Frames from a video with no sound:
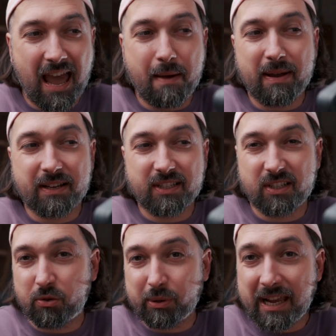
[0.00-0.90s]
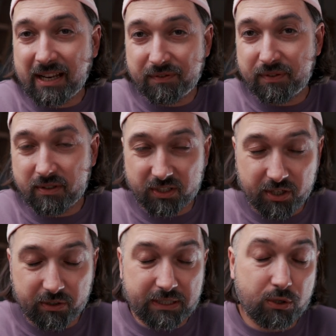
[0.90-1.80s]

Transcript: MX Creative series.